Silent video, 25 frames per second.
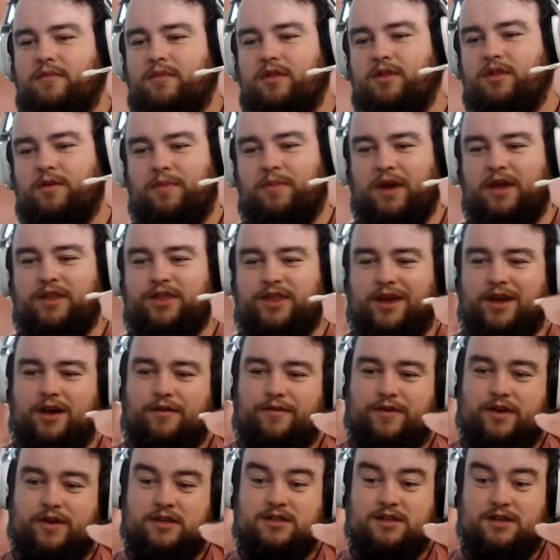the big thing
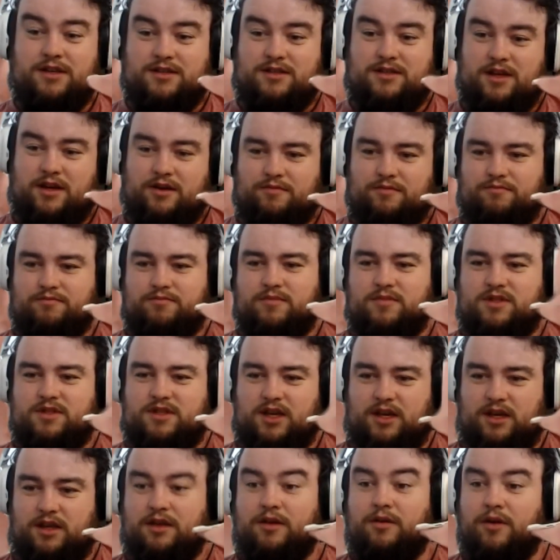obviously is they're
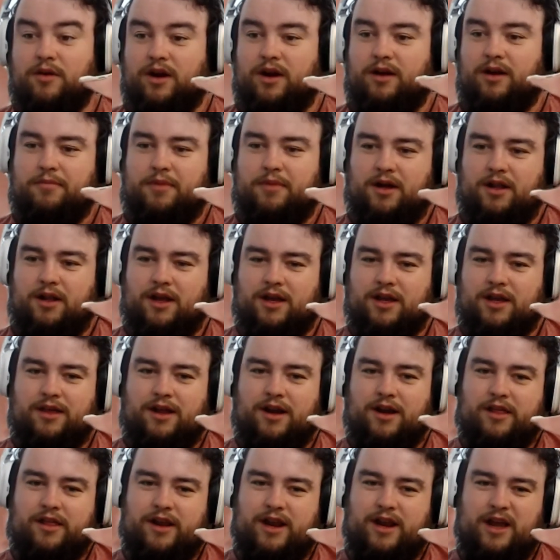D3, but like at the
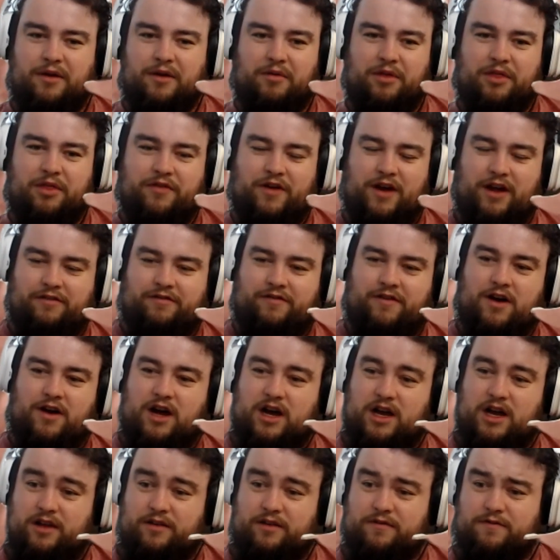end of the day, with Fight
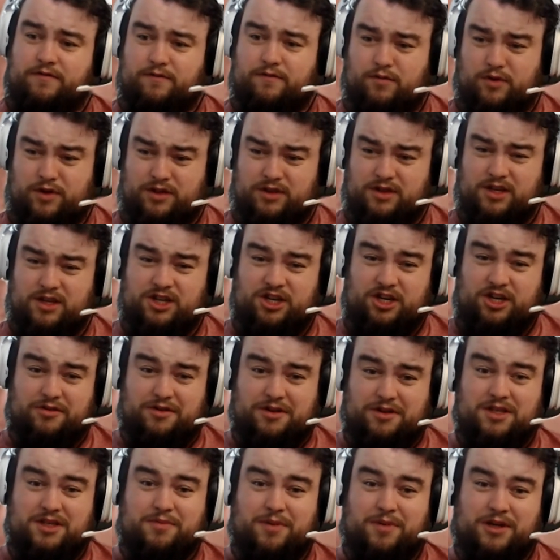5, with the
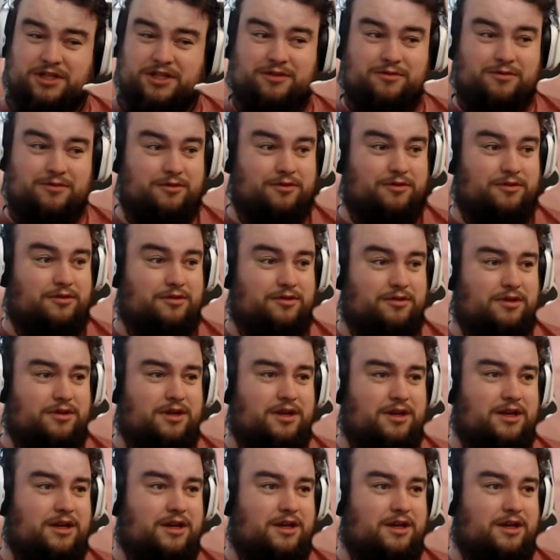shielding special rule,